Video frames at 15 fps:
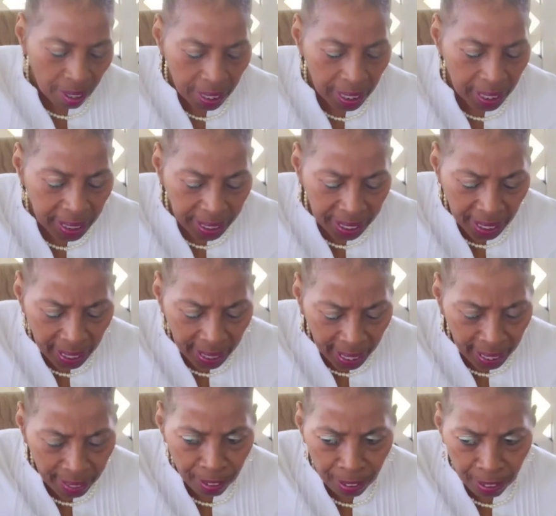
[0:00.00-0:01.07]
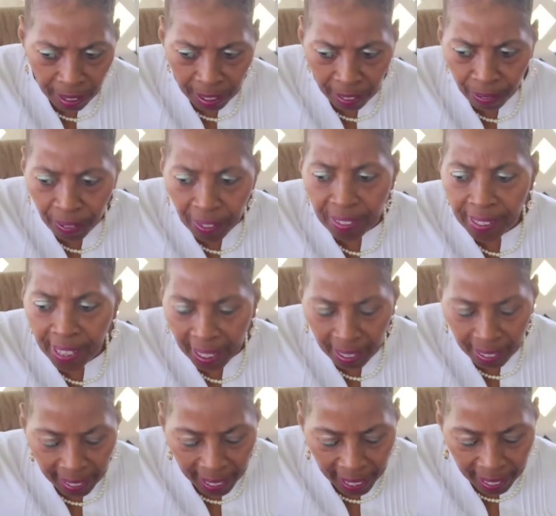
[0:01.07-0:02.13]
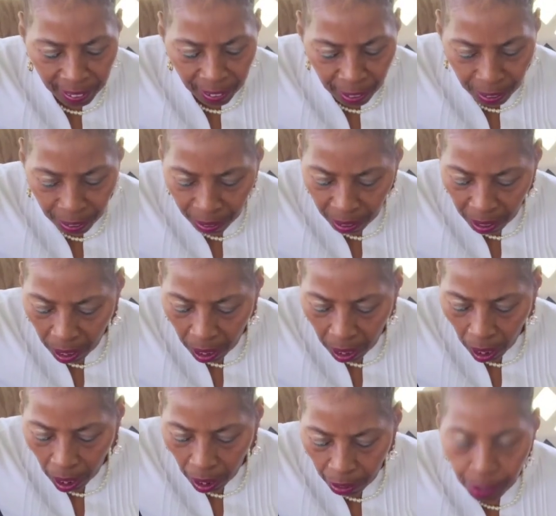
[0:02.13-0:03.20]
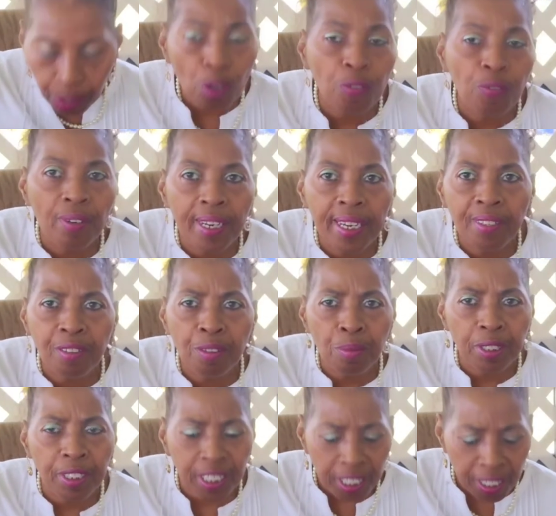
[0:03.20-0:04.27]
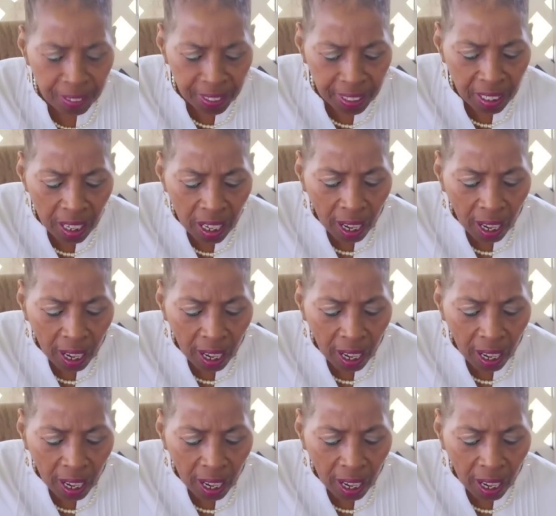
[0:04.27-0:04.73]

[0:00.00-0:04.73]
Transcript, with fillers: it is a leather. It feels like a leather, uh, soft leather material.